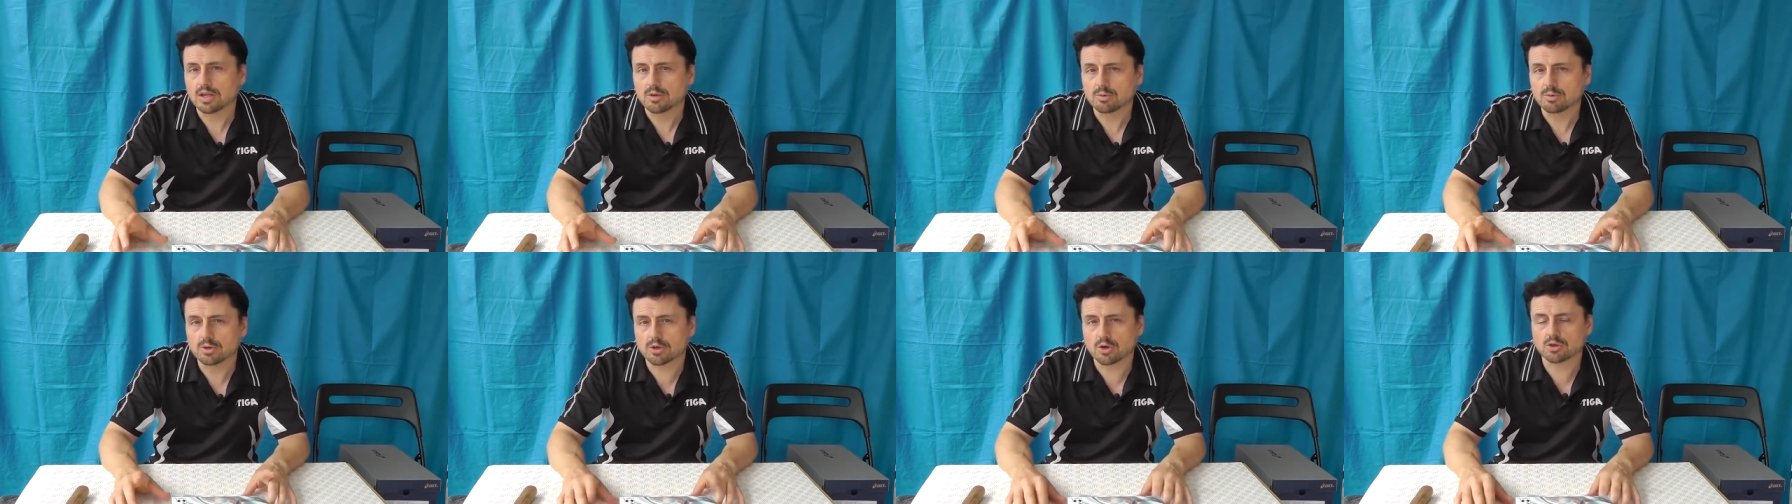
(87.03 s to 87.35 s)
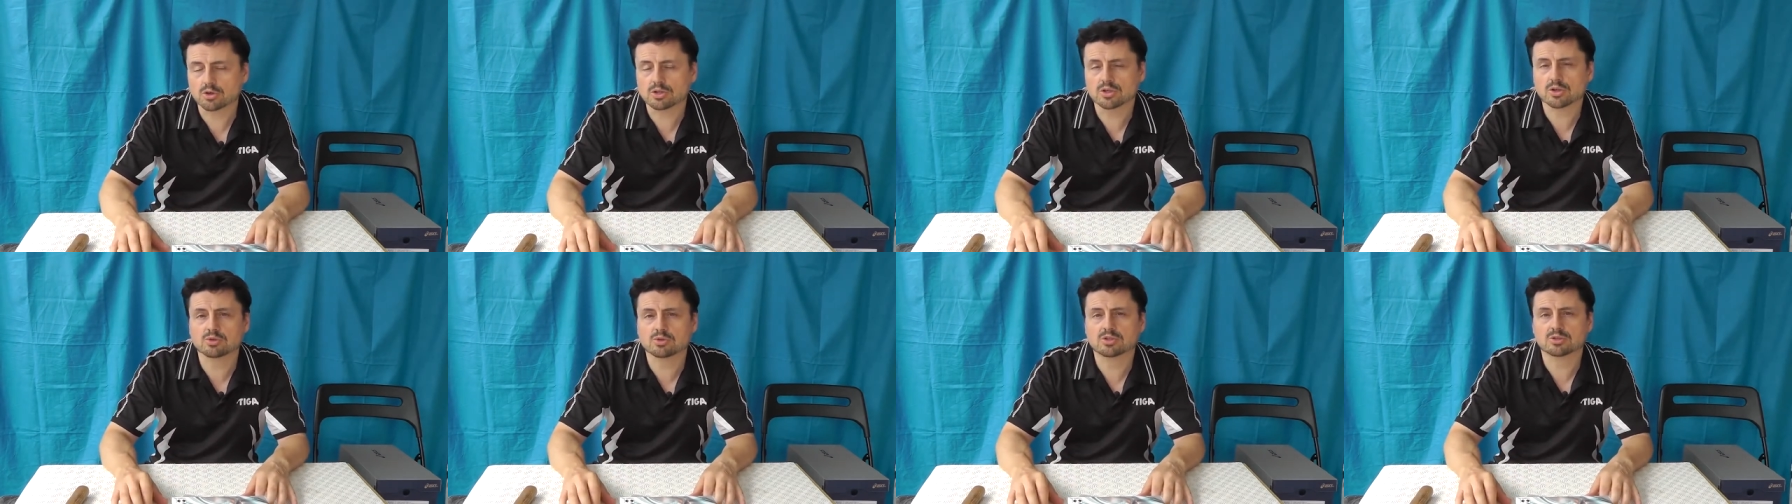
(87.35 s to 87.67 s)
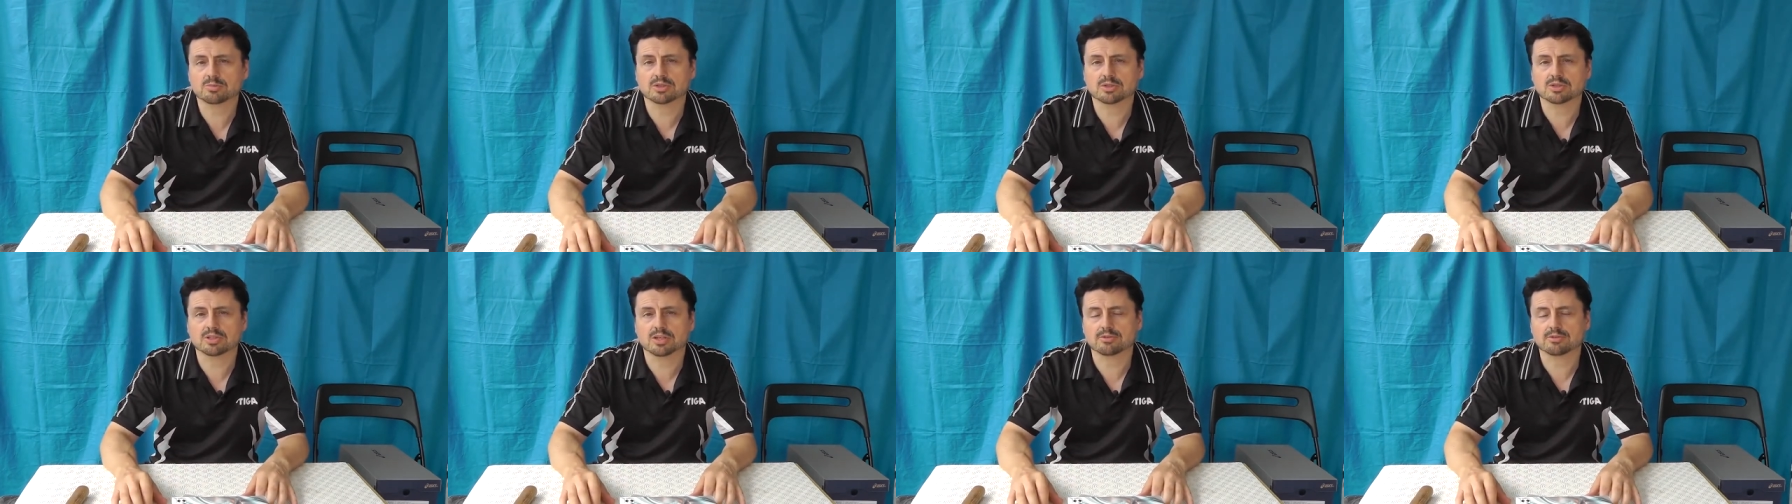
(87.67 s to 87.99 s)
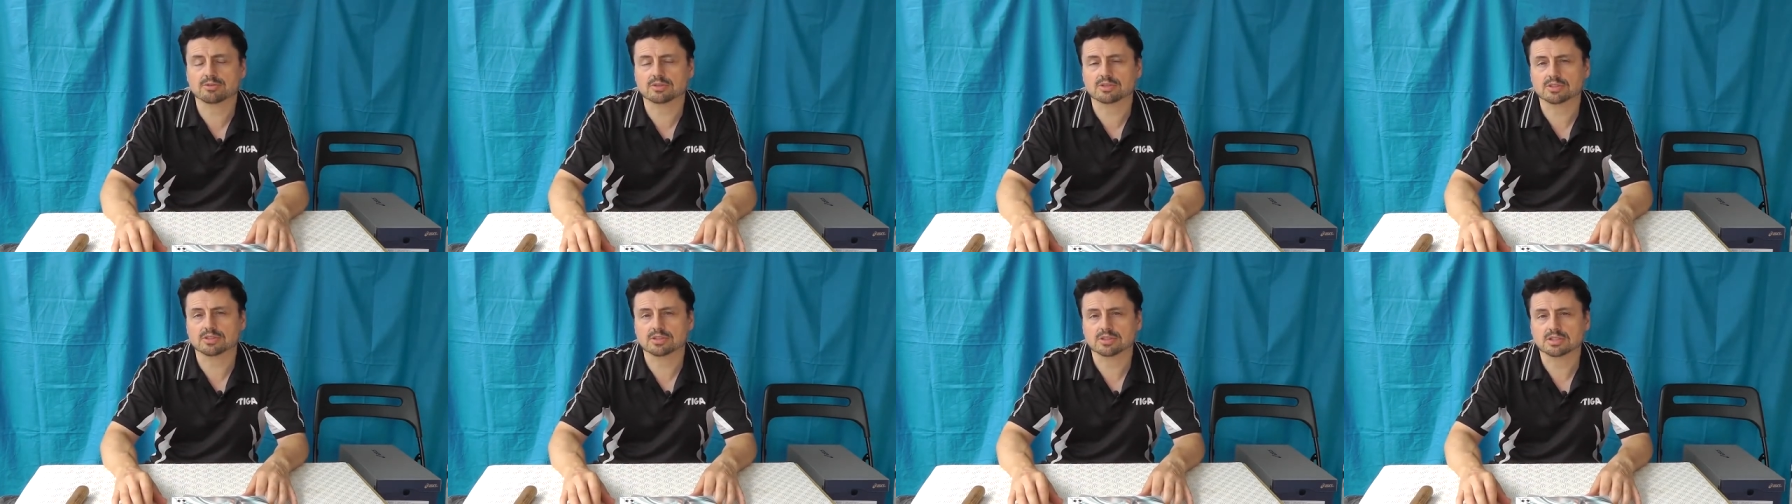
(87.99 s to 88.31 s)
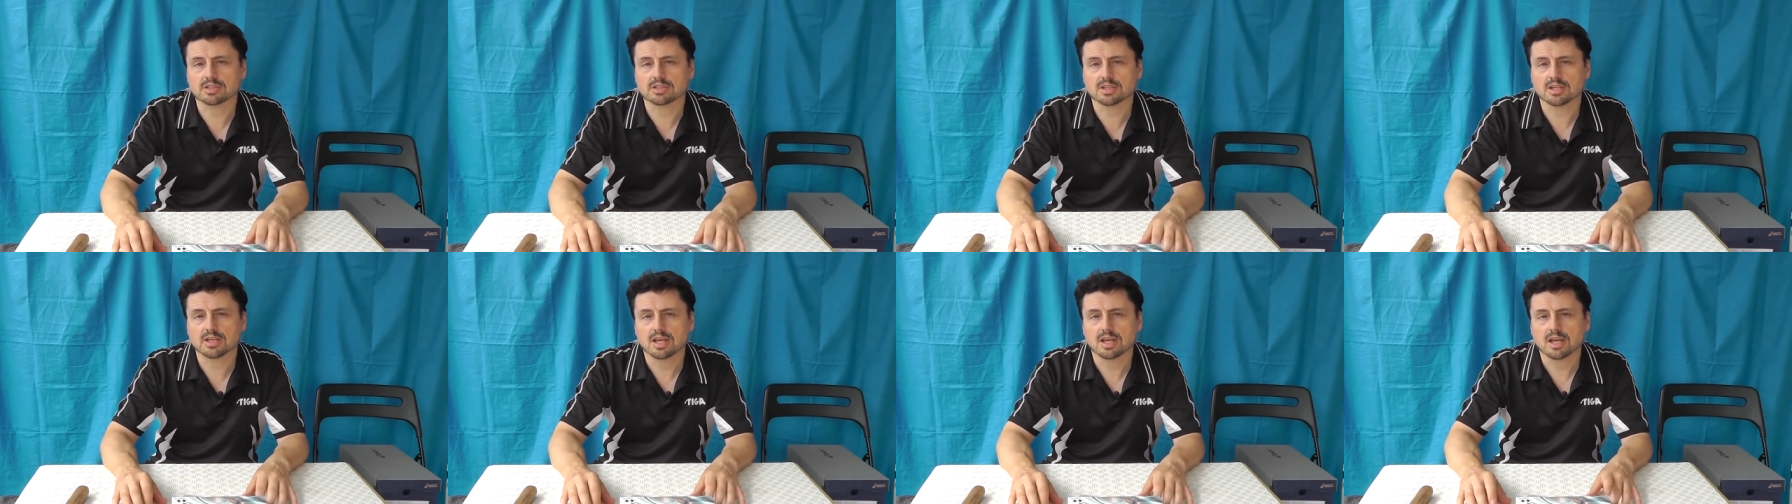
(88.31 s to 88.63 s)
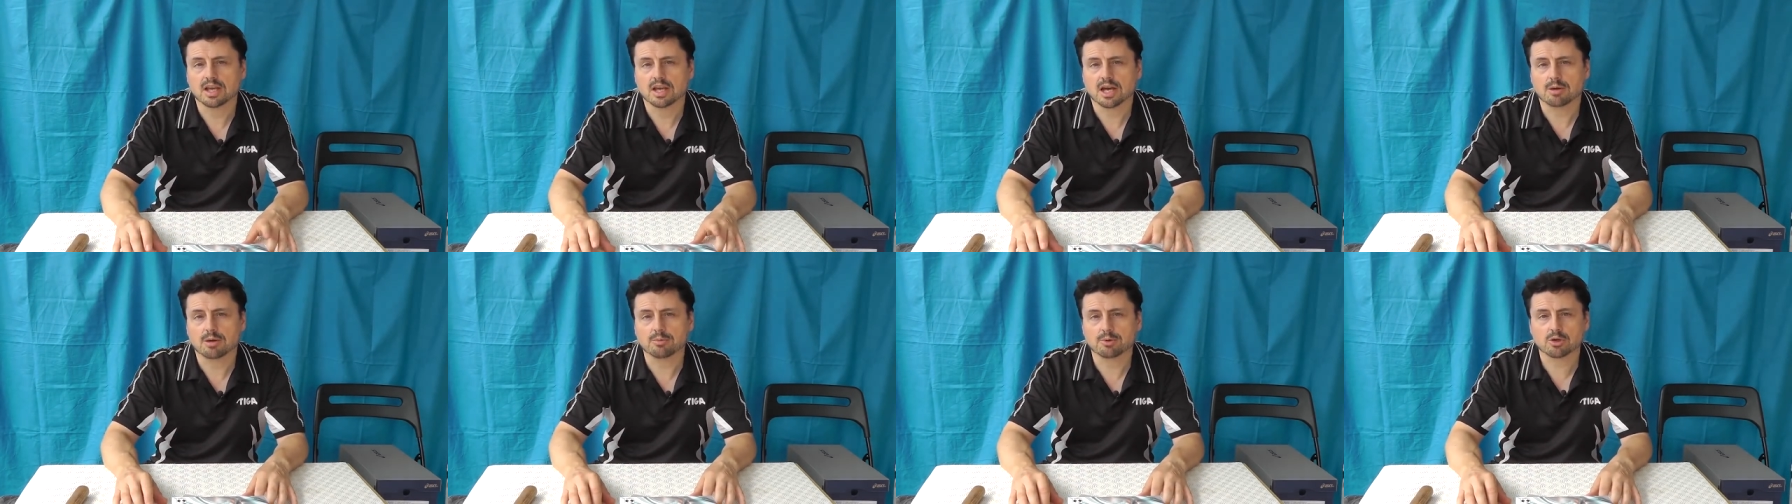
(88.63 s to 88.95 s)
we're going to do something different,
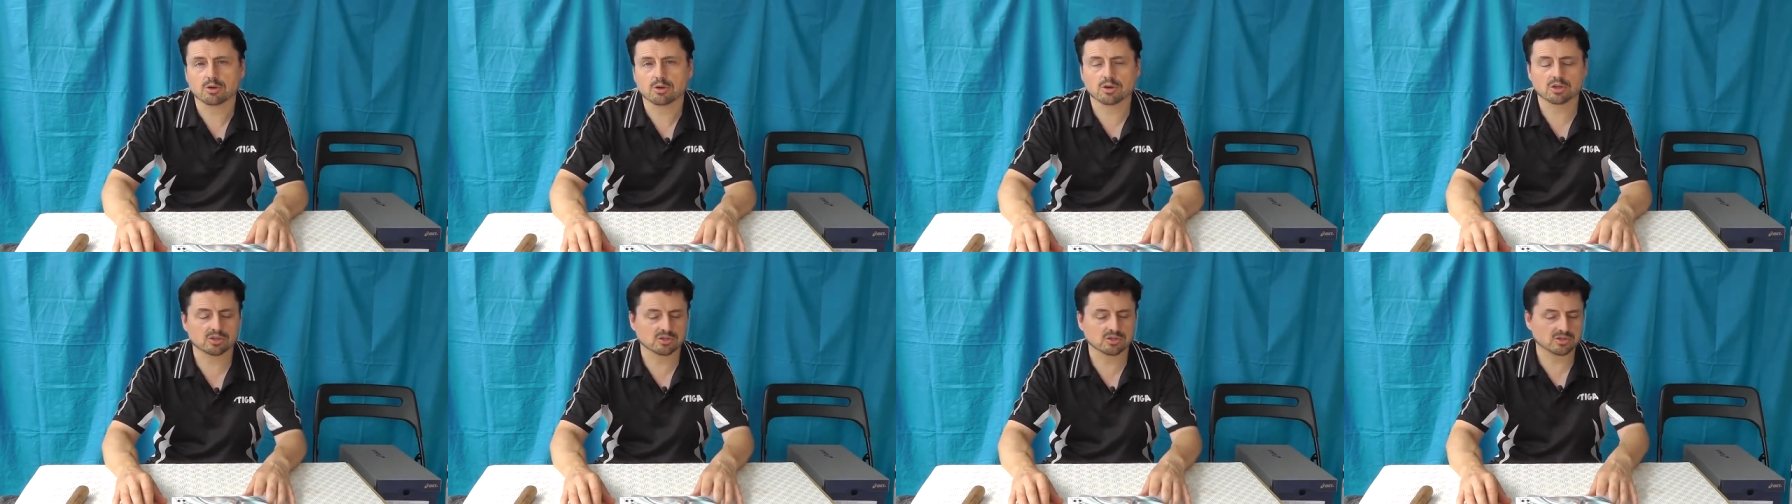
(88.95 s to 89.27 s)
and we're going to